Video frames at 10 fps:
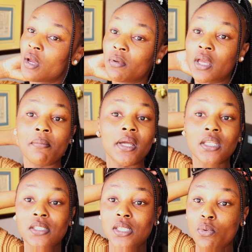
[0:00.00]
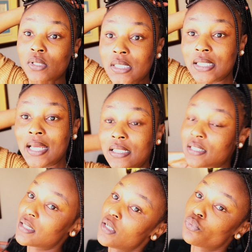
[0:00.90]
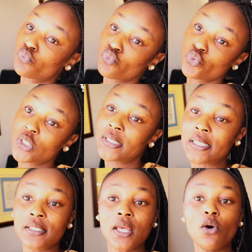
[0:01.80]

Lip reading: we come back and see what's next. Let's